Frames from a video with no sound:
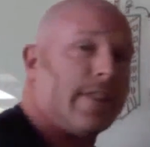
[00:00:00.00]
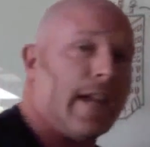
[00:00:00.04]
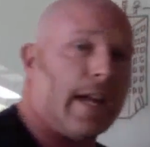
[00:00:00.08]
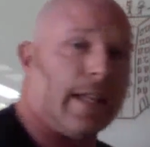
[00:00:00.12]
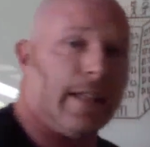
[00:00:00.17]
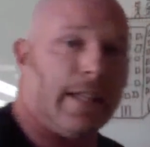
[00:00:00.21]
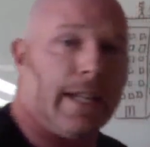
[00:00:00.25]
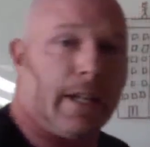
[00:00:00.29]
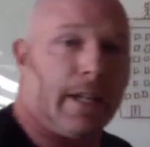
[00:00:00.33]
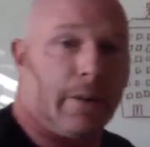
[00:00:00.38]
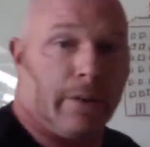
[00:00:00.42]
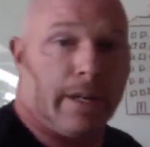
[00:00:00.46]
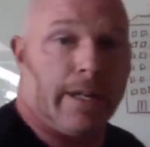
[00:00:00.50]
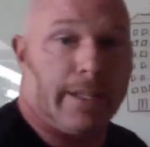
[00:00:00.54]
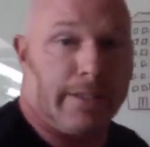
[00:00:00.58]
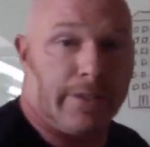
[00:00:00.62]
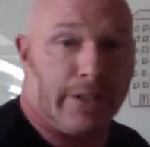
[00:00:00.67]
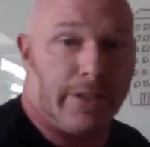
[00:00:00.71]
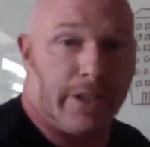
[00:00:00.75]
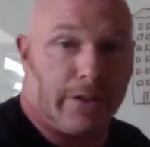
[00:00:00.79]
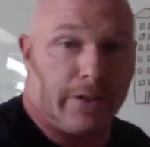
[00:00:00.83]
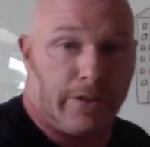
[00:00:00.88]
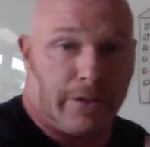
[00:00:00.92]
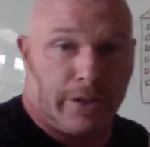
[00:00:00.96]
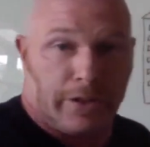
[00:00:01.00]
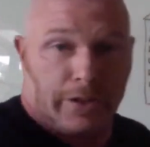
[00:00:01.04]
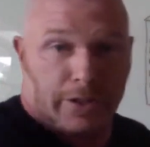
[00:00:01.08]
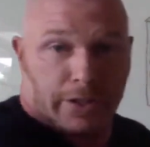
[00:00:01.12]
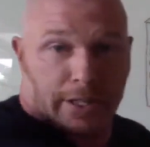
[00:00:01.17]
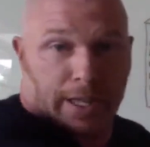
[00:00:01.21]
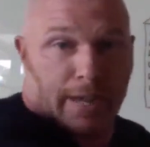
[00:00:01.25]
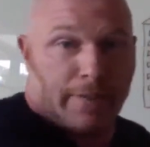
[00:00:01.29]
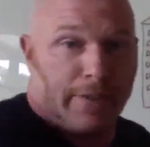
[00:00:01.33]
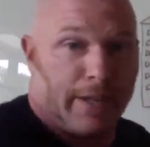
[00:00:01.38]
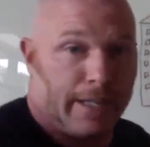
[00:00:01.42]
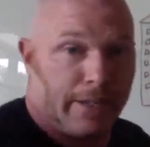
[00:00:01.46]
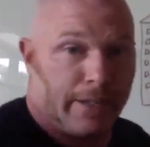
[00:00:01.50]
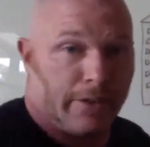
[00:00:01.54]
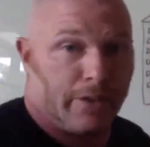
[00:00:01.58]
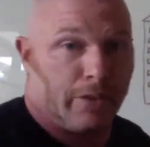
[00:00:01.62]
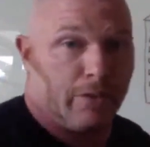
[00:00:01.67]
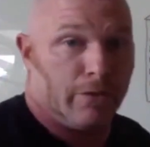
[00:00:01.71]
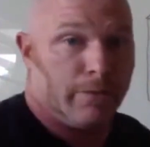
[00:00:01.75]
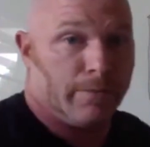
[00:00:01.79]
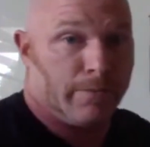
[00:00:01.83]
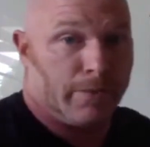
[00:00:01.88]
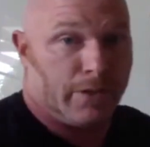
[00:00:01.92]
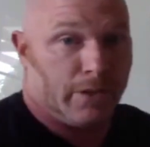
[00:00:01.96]
not liquid, they're just giving it
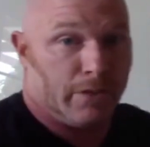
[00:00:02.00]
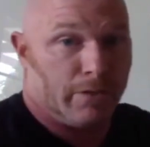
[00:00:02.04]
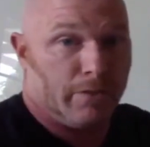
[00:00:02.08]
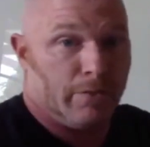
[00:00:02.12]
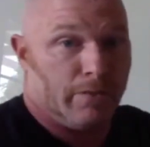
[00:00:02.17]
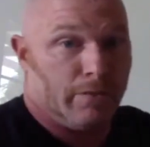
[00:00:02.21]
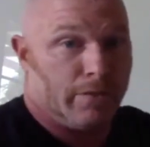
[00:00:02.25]
to him to